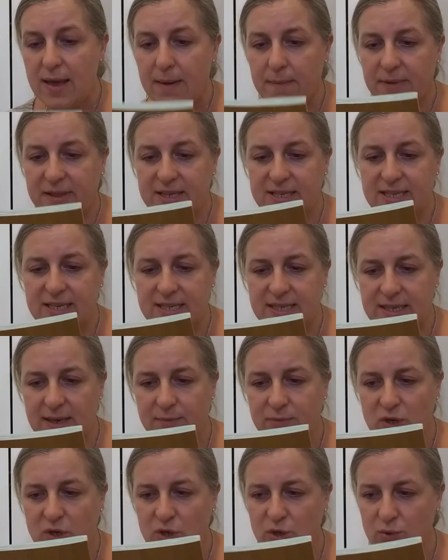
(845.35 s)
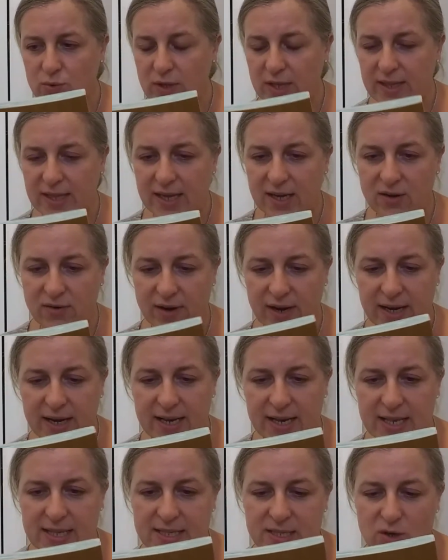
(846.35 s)
but this is something new that they
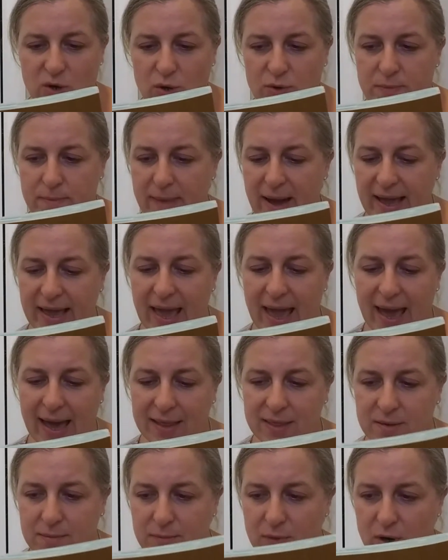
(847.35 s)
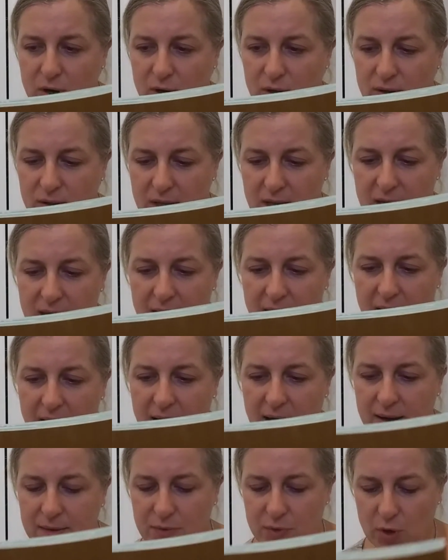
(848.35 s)
created, and it's called My Animal
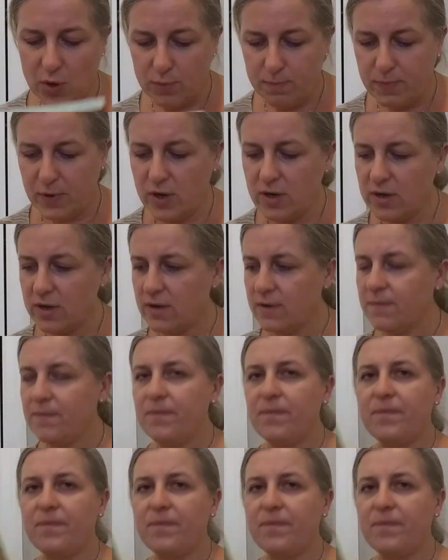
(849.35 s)
Notebook.